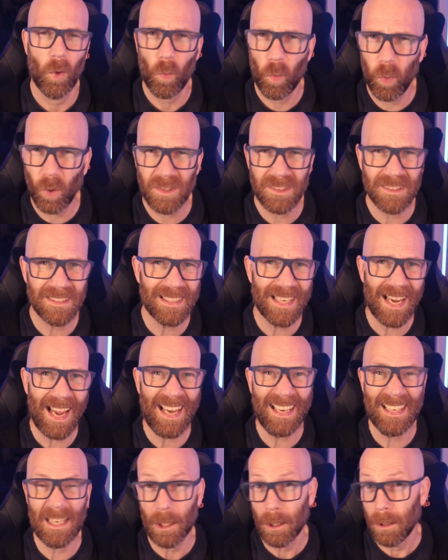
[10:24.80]
Once
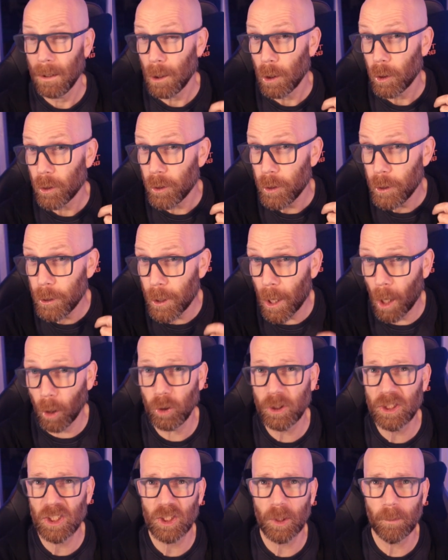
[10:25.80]
again,
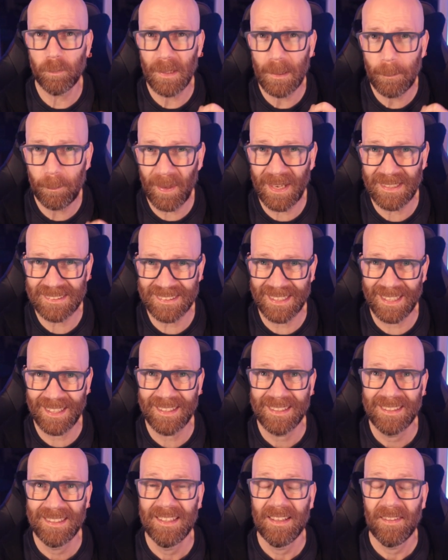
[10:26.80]
noticeably
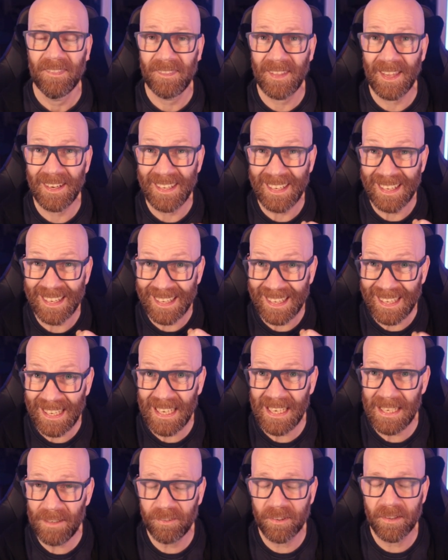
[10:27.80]
better than
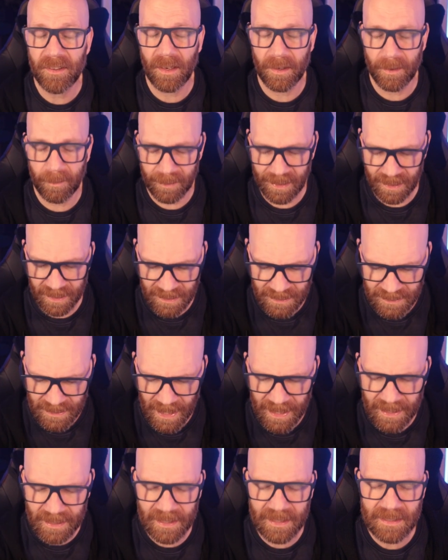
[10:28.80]
even, and I'm going to
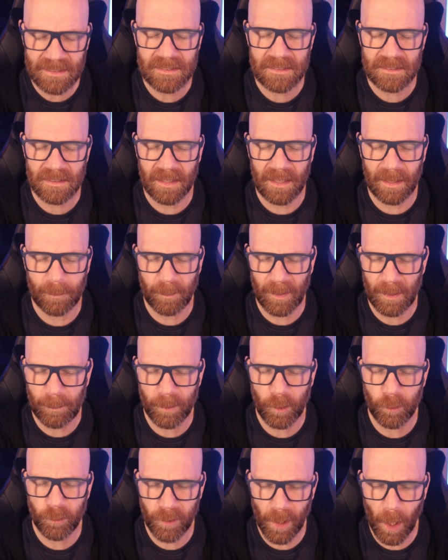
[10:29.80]
say this, and
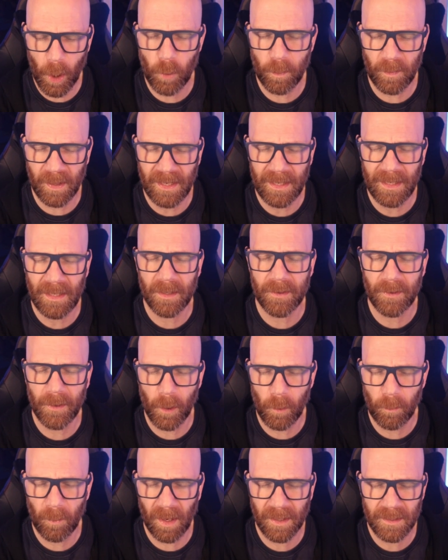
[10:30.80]
people who know me and
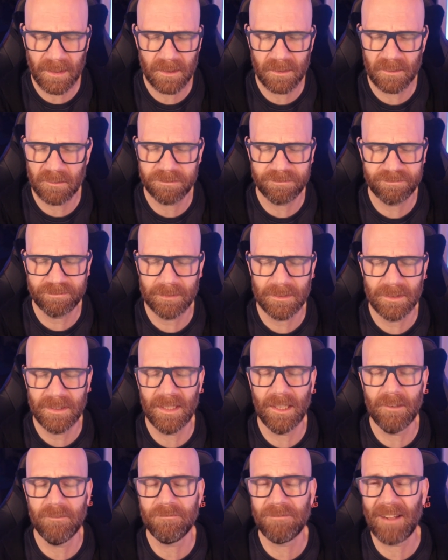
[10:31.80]
know my sort of,
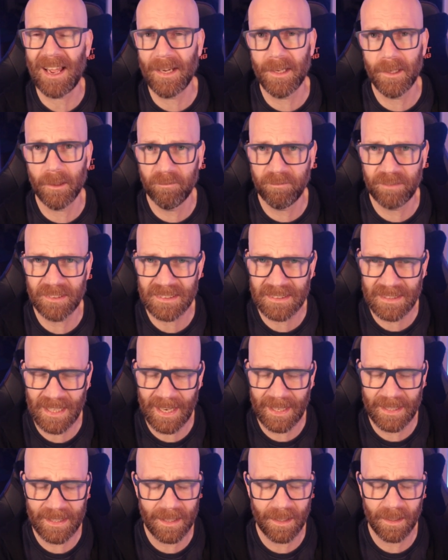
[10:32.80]
you know, fandom for
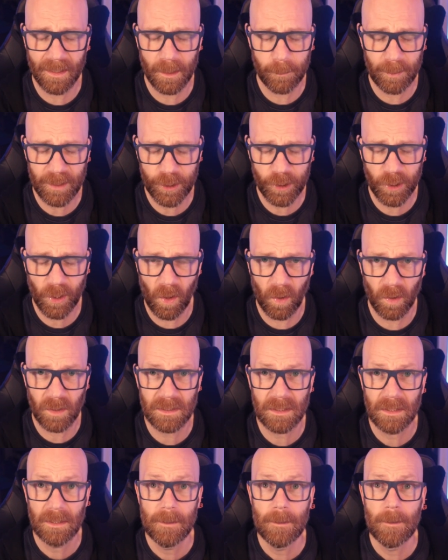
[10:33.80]
Stadia are going to be
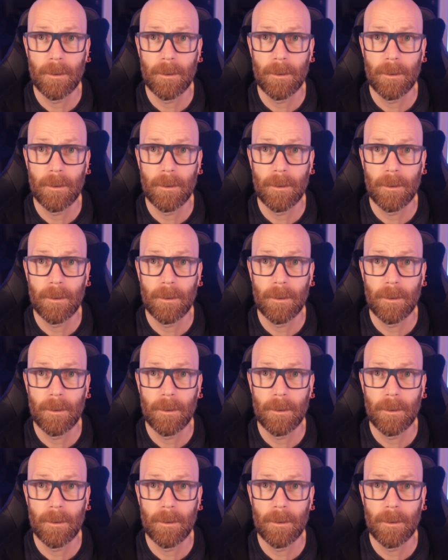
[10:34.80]
shocked.